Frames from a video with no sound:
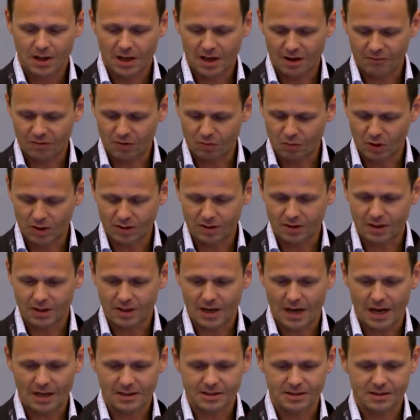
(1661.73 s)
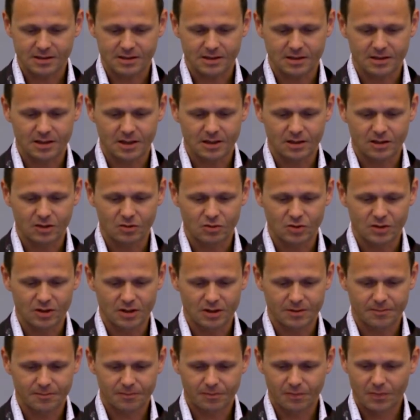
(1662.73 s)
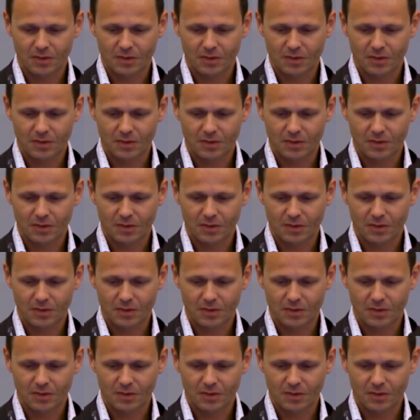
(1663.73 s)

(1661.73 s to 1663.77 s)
Everyone can access it and use it.